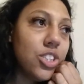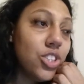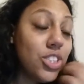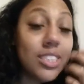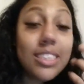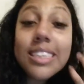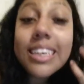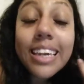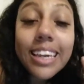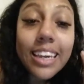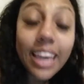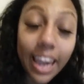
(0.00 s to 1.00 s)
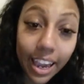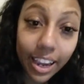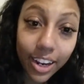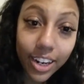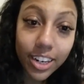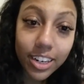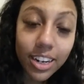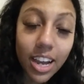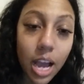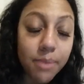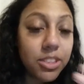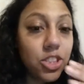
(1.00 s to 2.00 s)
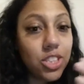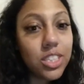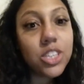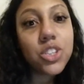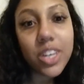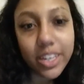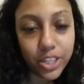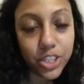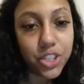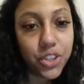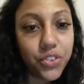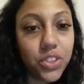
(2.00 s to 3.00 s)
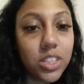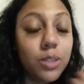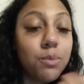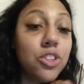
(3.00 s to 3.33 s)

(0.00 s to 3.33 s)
She doesn't care. I mean, she's not trying to hurt your feelings,